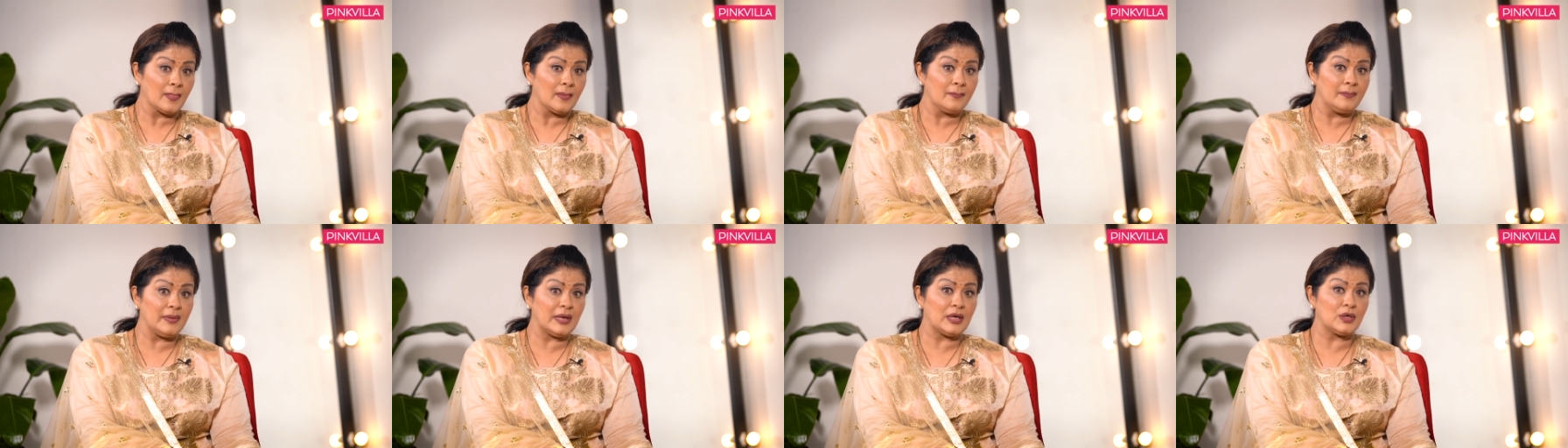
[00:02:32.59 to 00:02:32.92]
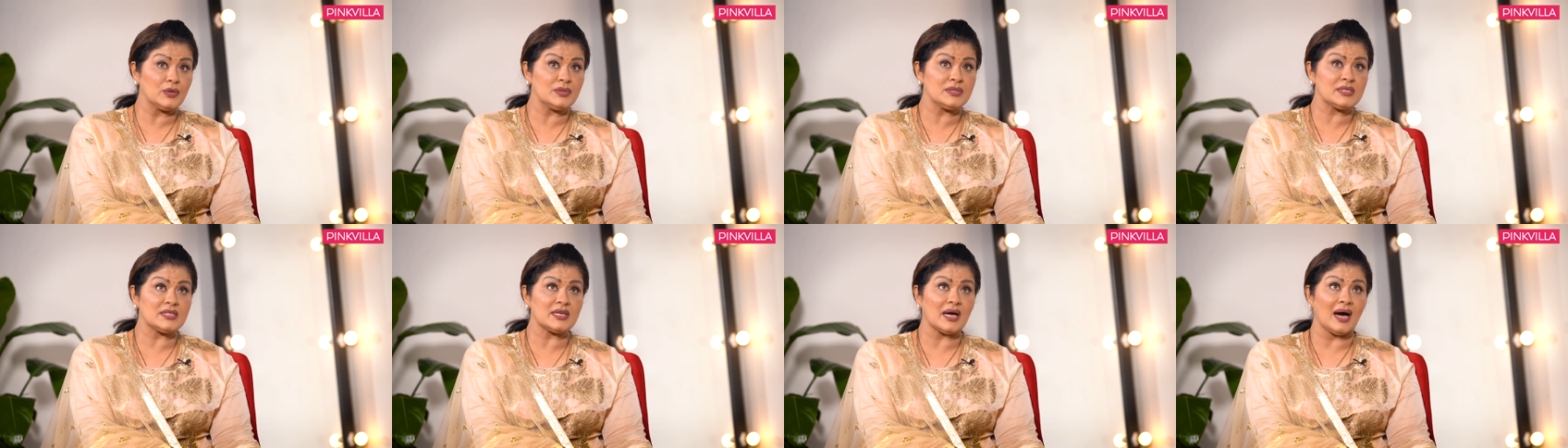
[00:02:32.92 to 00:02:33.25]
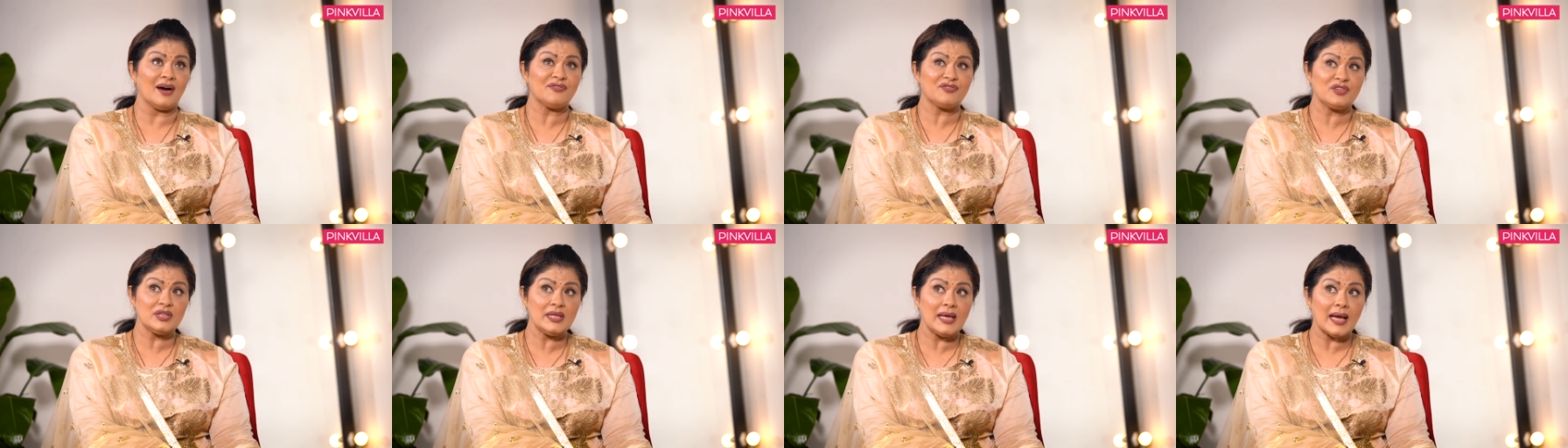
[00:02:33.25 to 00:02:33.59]
Because
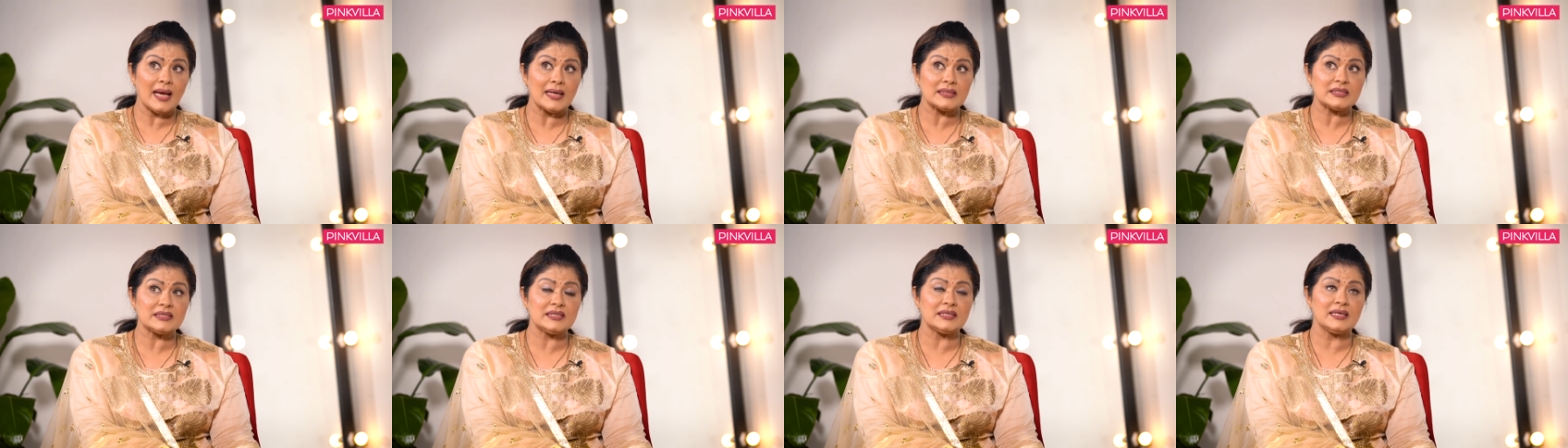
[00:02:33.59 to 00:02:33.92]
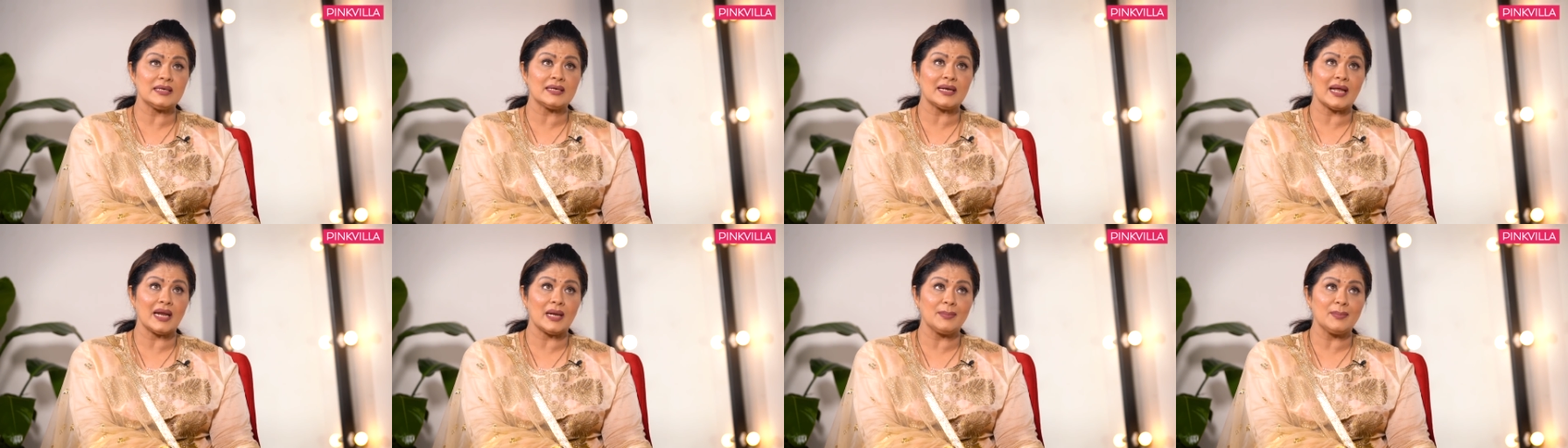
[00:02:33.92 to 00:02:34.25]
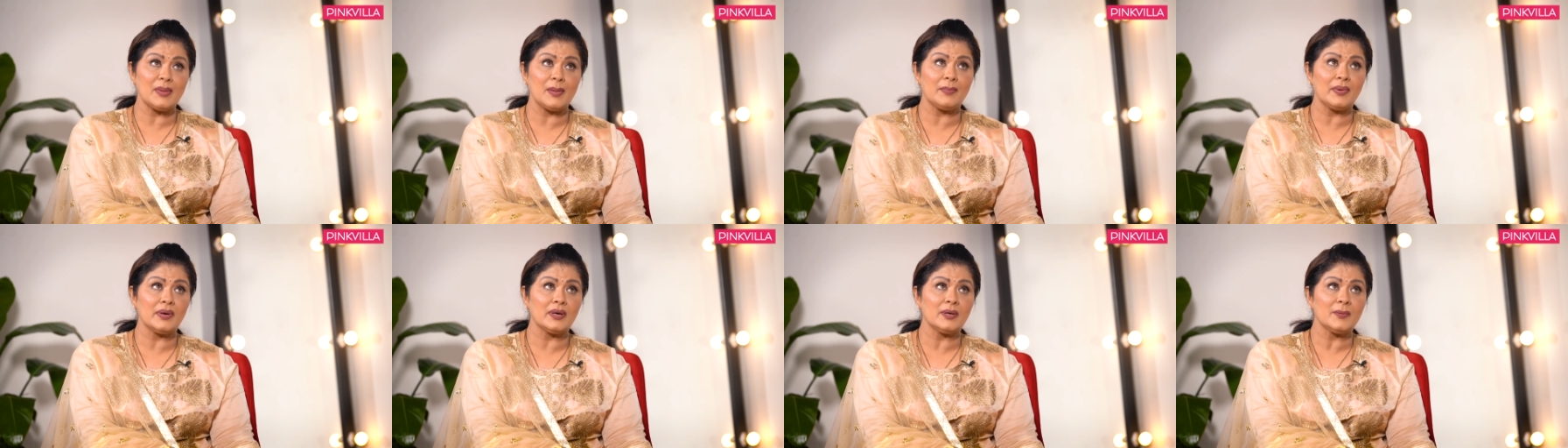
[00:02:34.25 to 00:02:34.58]
after the accident, I
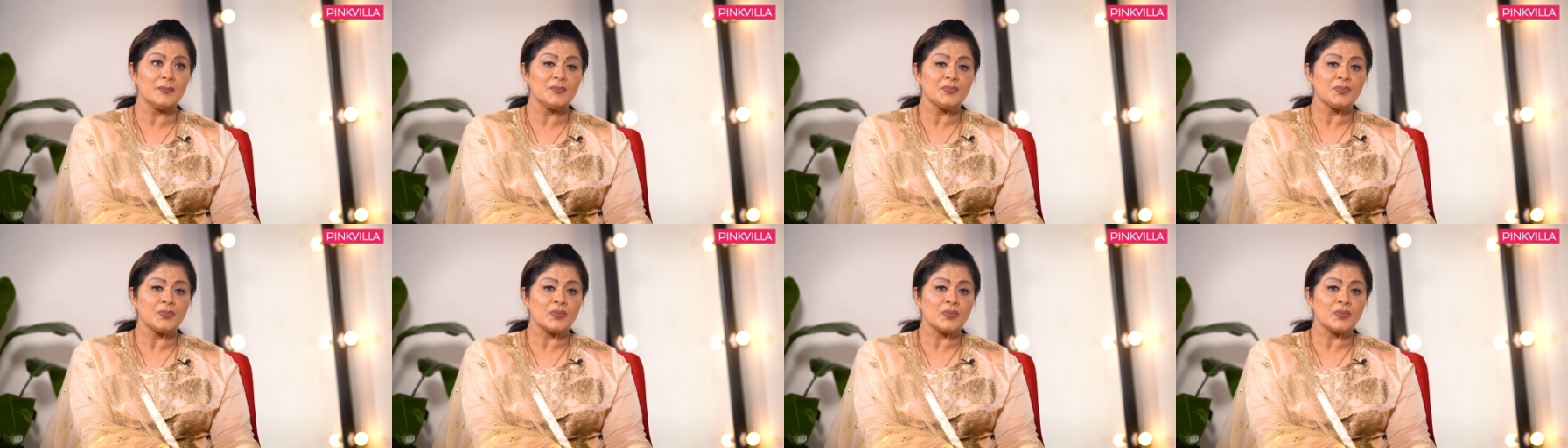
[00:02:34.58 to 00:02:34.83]
remember